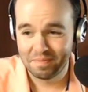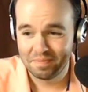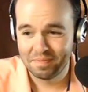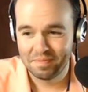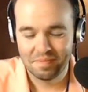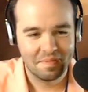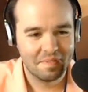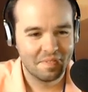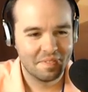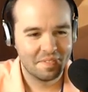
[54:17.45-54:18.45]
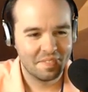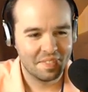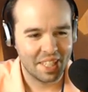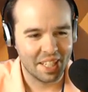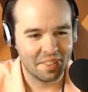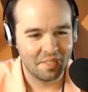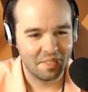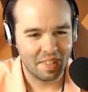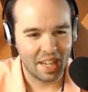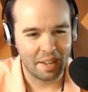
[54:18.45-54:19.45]
Because I'm awesome. Yeah,
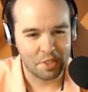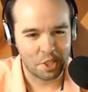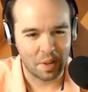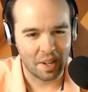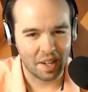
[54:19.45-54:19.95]
and I have a square head